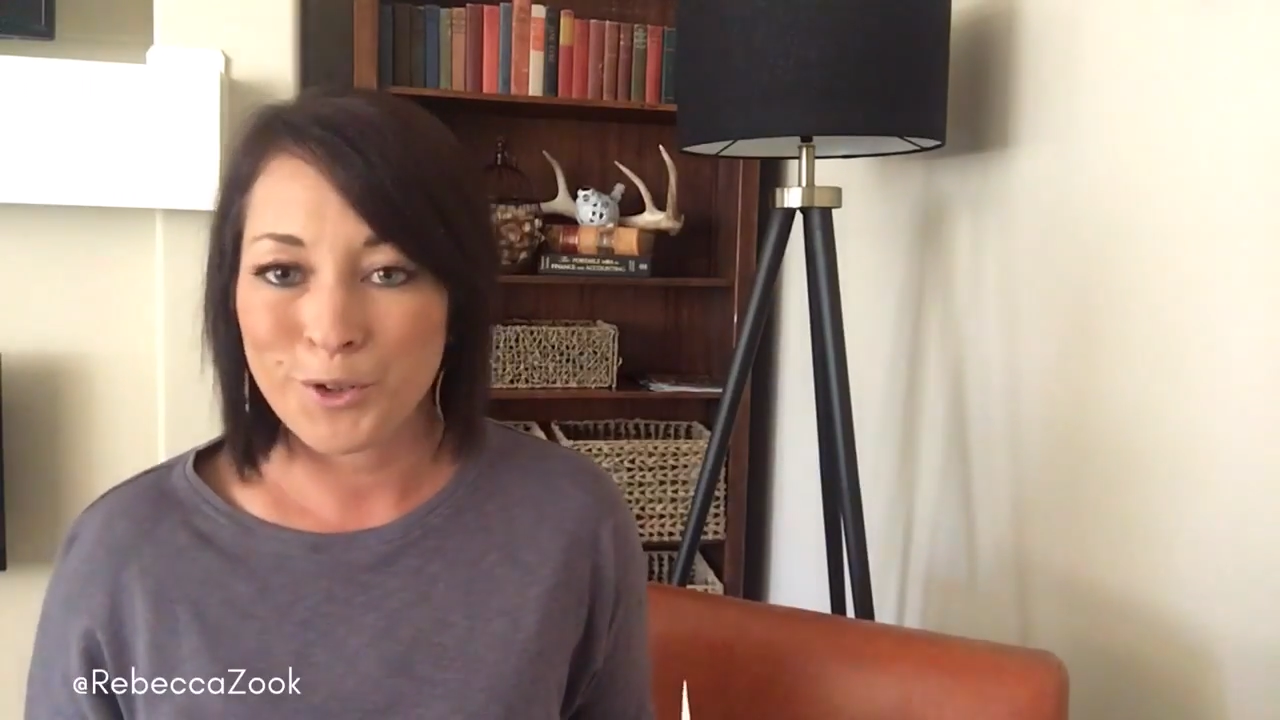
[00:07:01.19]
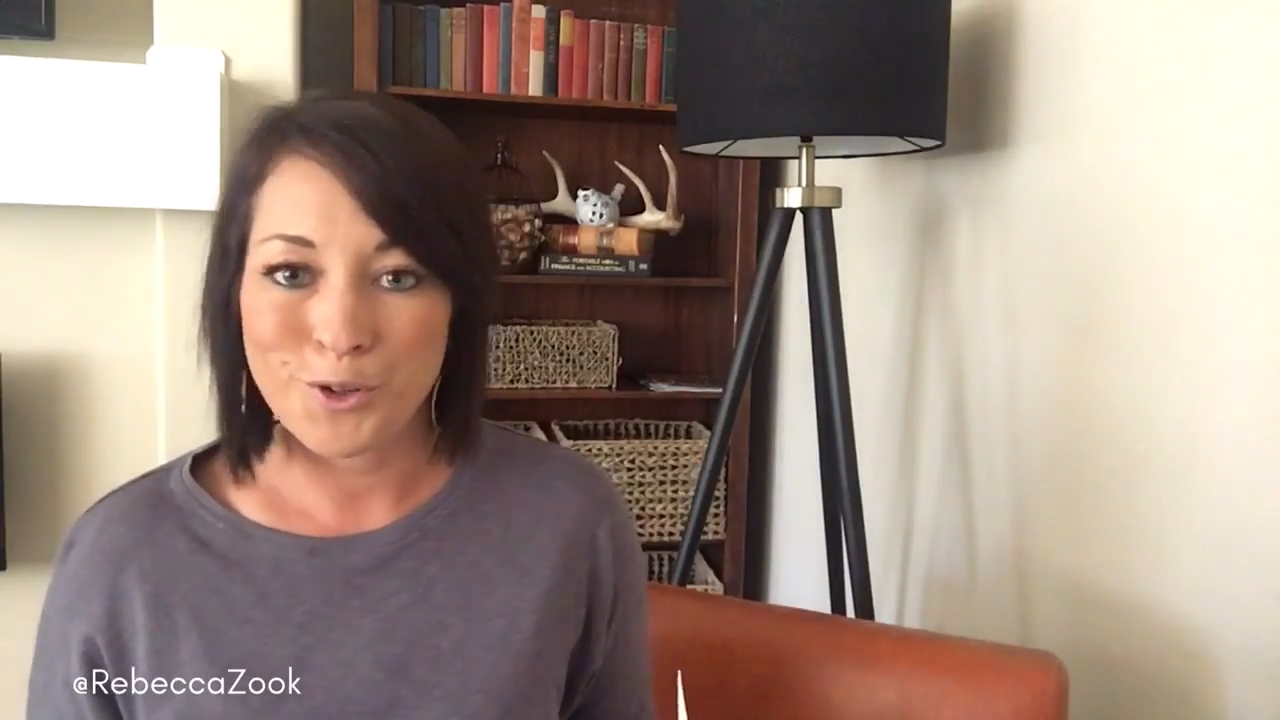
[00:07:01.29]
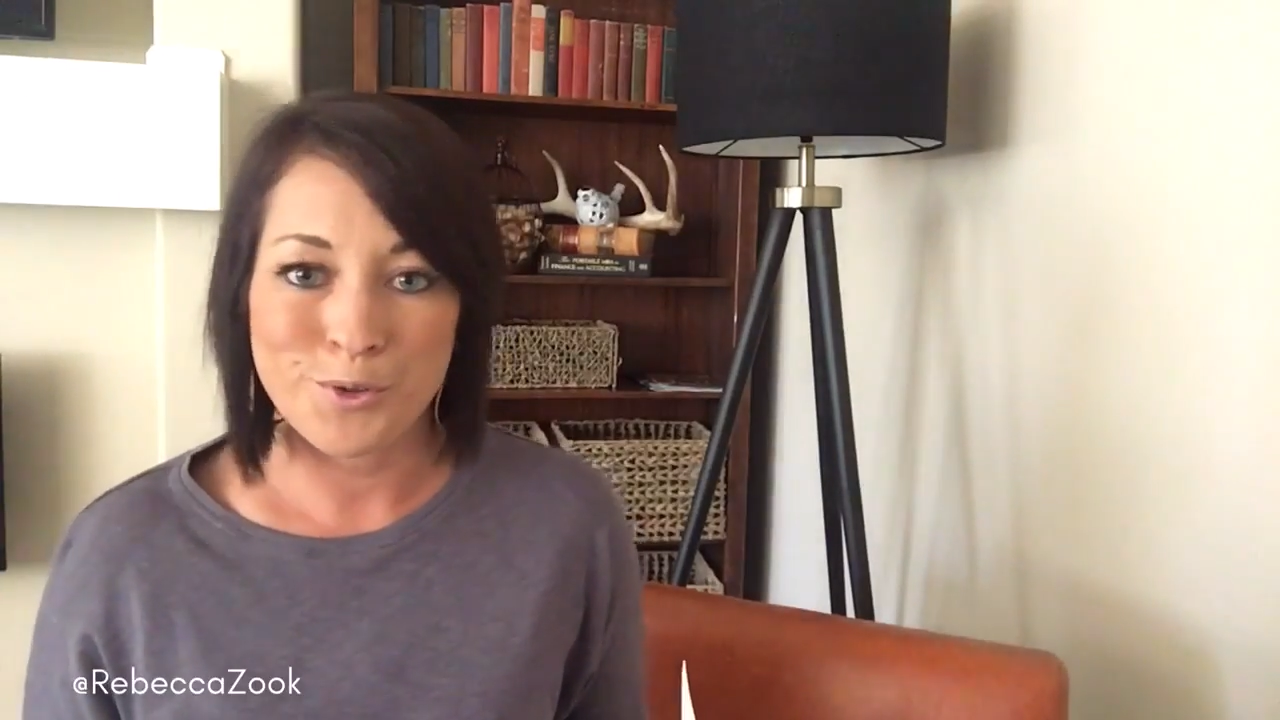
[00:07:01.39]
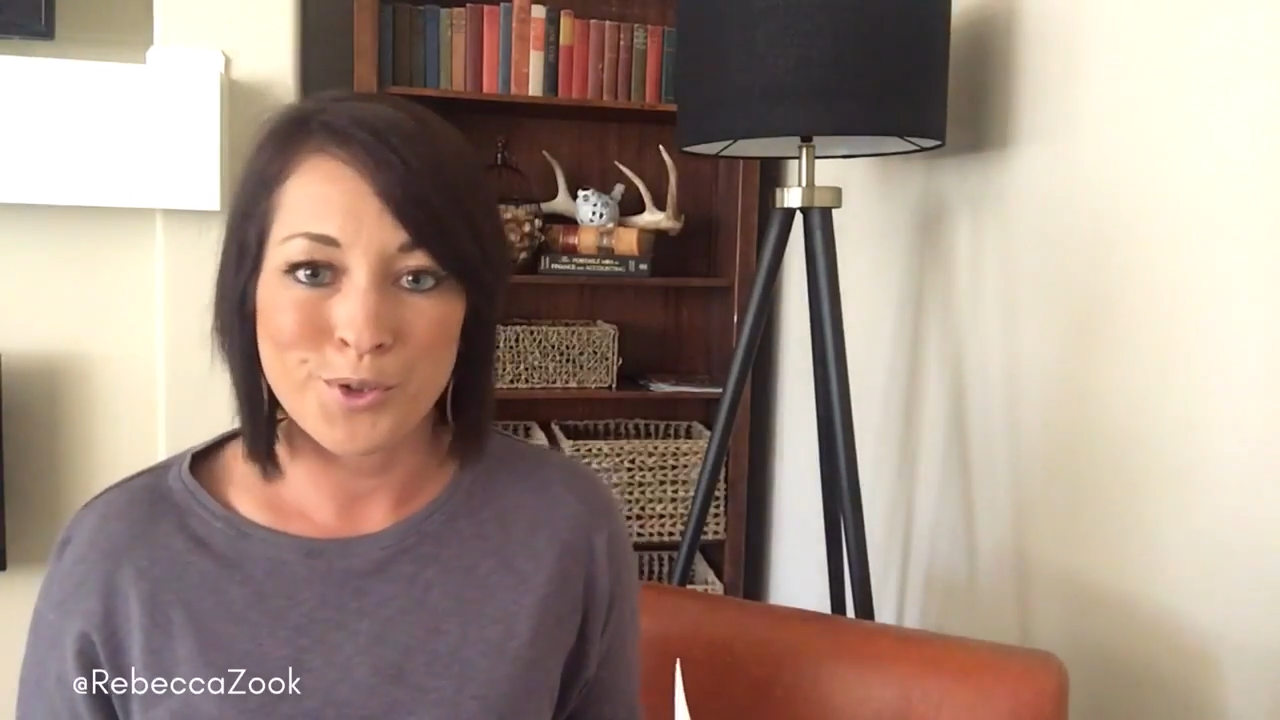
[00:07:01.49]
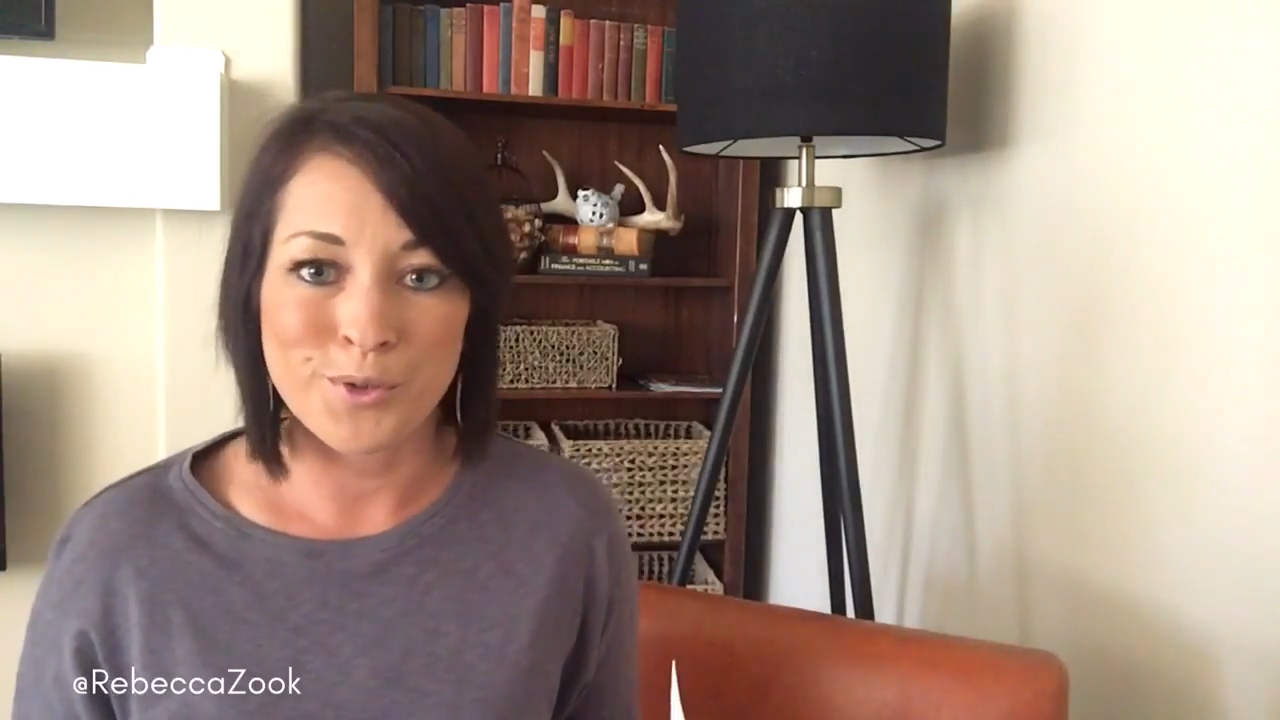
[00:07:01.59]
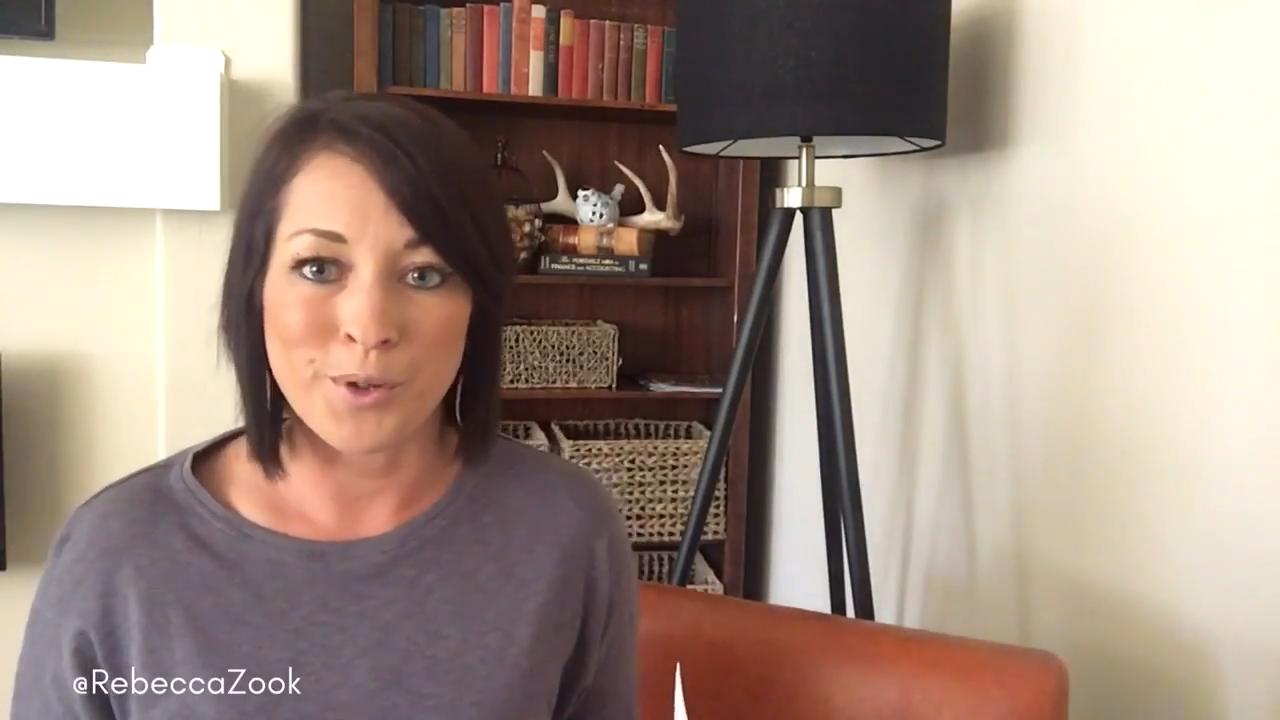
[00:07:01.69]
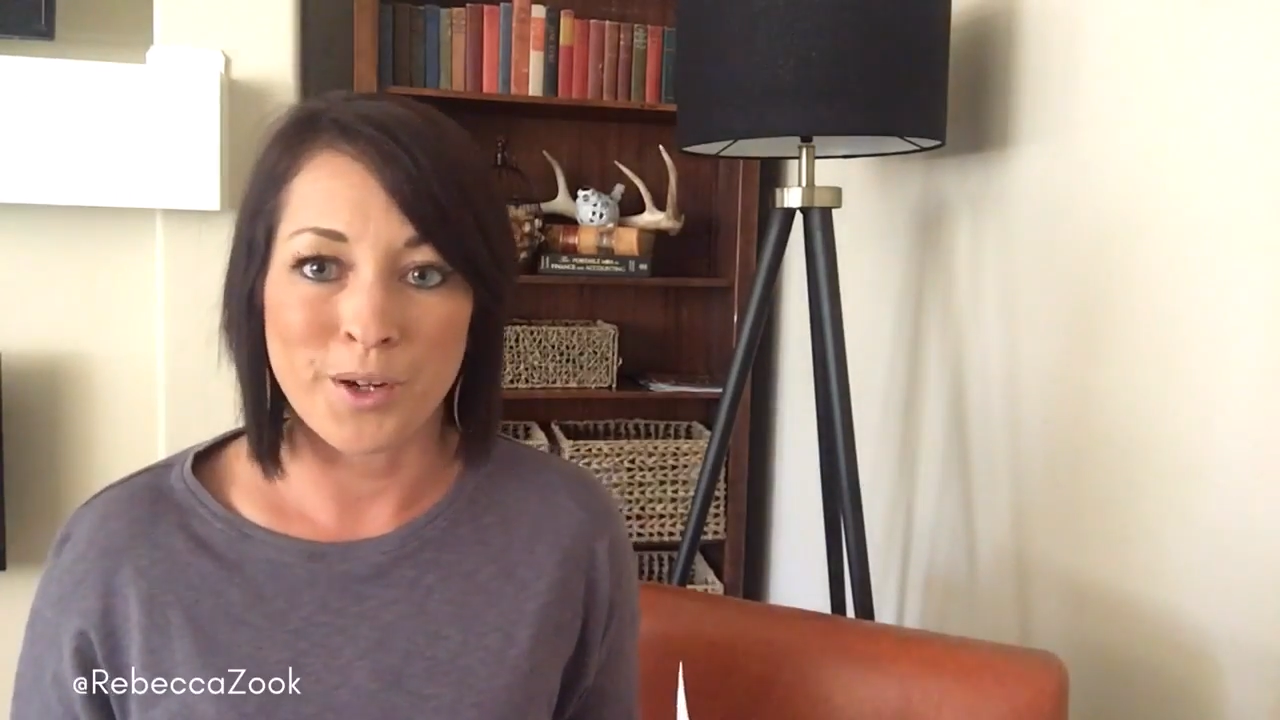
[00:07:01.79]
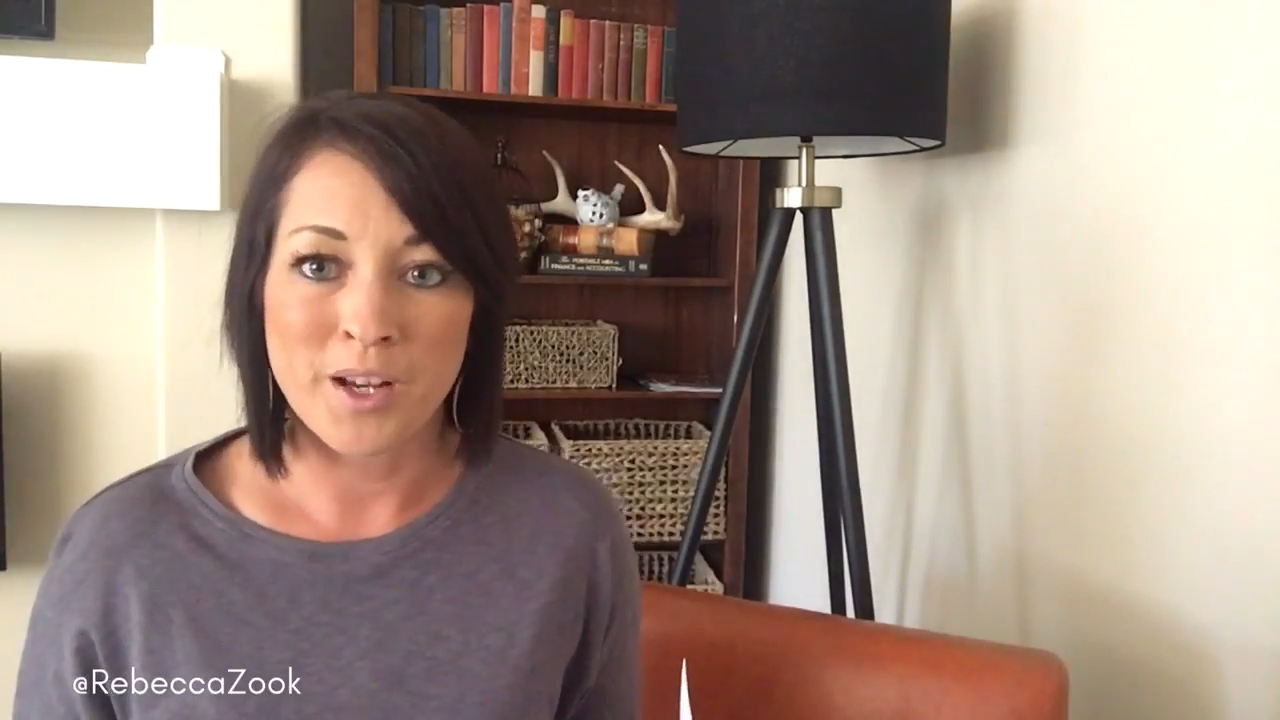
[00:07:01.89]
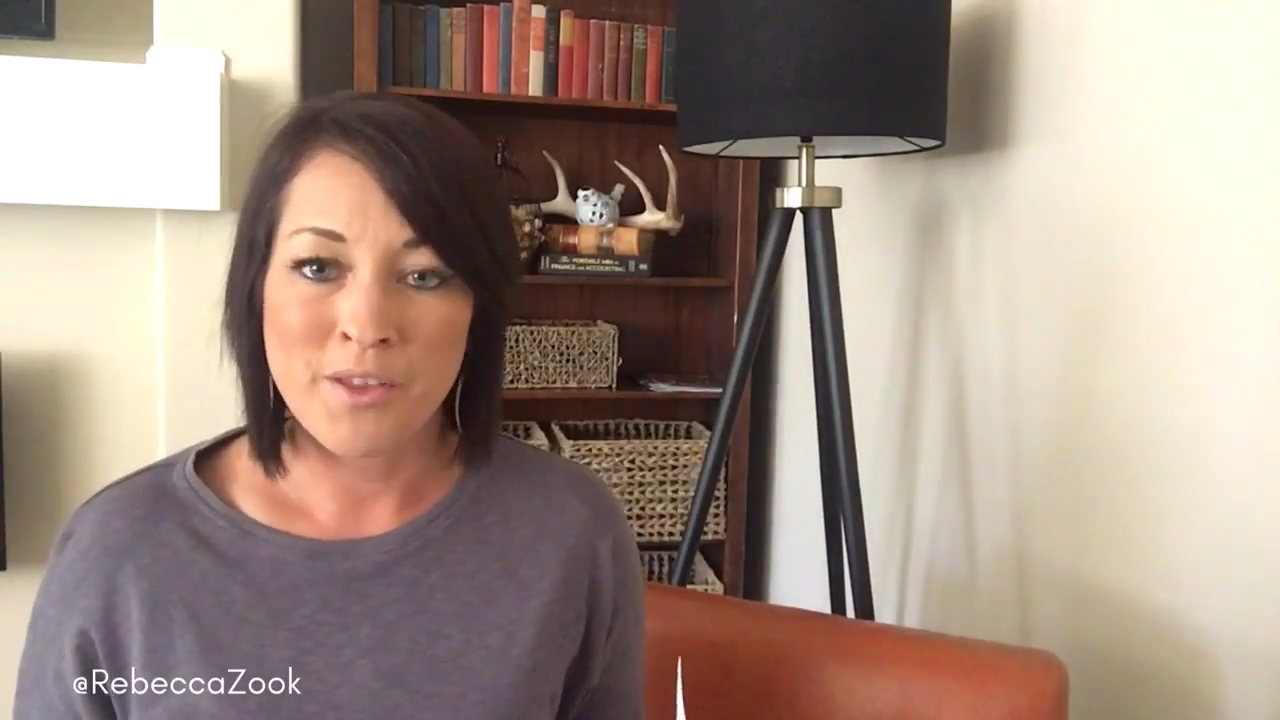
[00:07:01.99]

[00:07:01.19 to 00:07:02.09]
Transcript: grocery store.